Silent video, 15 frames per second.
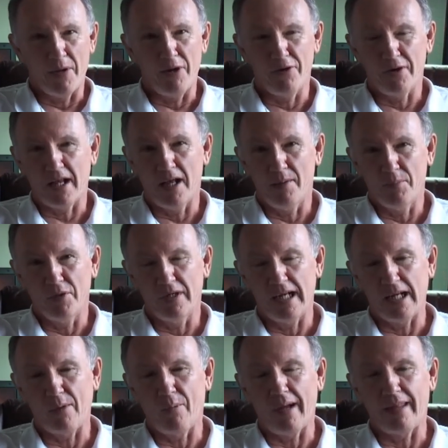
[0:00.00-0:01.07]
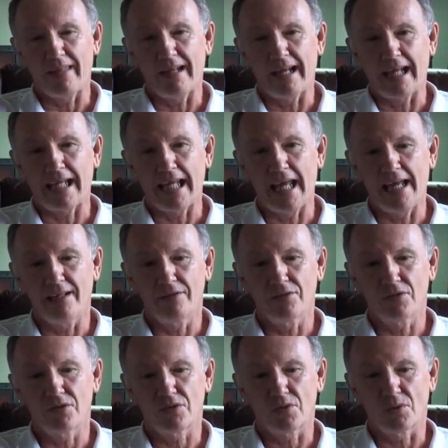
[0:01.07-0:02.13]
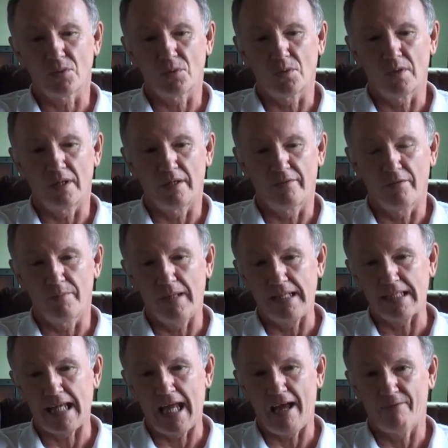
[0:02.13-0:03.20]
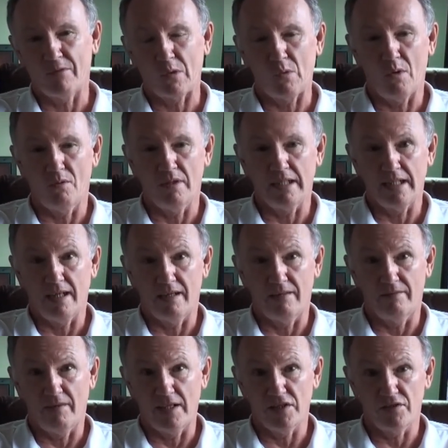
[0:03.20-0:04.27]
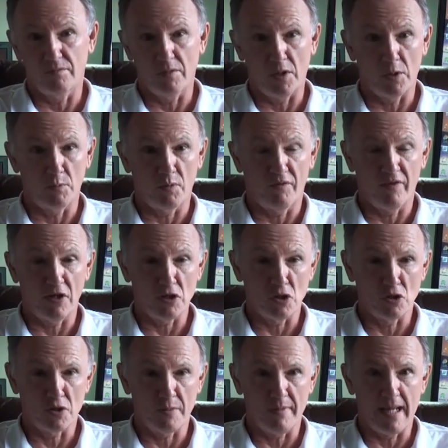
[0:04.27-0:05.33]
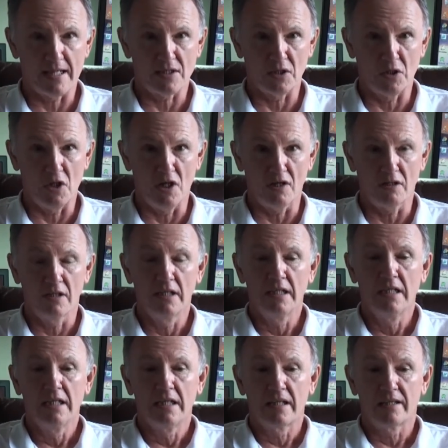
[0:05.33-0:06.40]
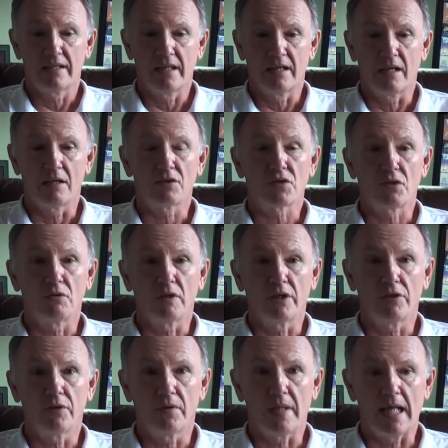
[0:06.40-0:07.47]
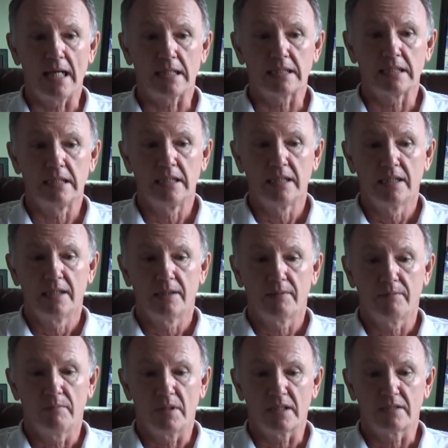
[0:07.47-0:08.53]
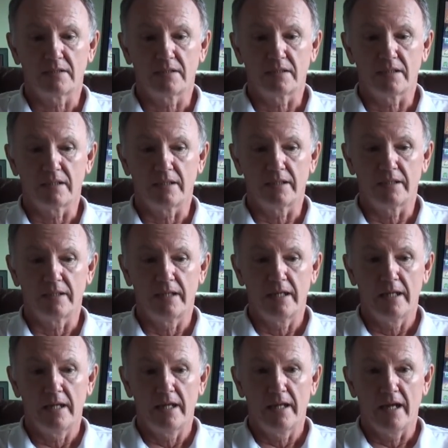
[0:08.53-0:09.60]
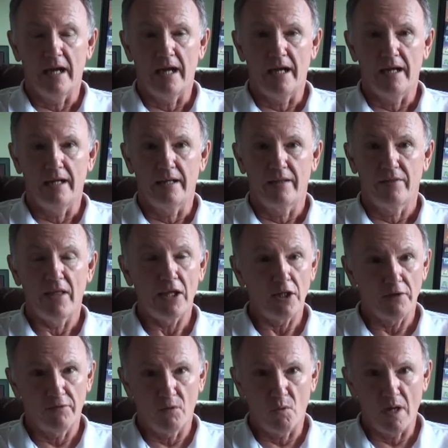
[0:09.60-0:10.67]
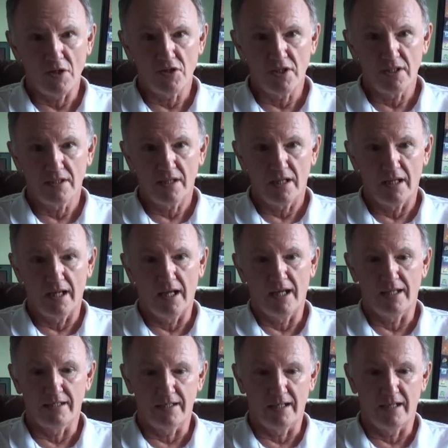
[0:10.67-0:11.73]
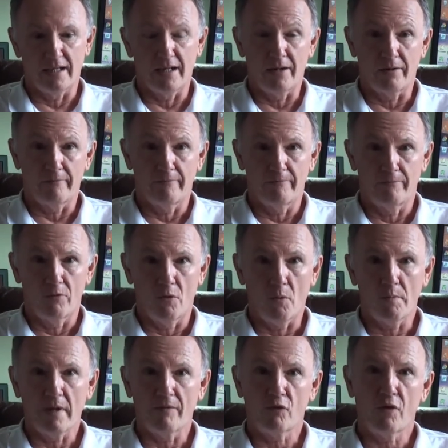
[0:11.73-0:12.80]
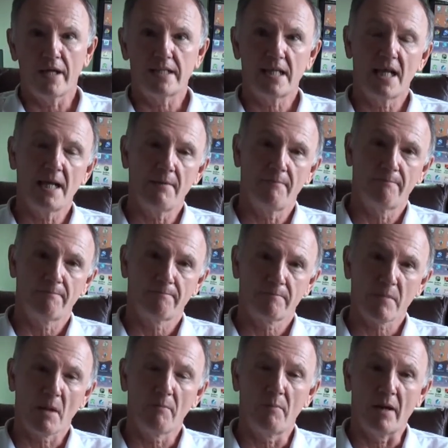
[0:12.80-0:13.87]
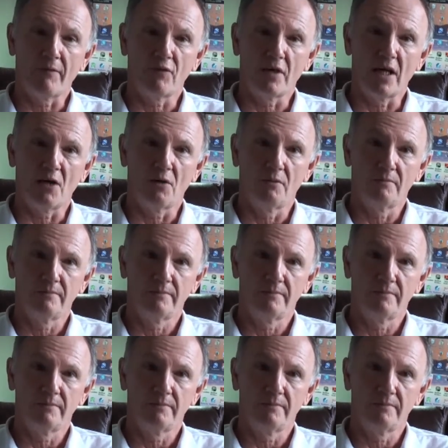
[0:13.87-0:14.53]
here to help you in any way that I can, so if it means I have to go out and get advice from other professionals to pass along, then I'll certainly do that. But I thank you for watching, and hope you have a great day. Bye for now.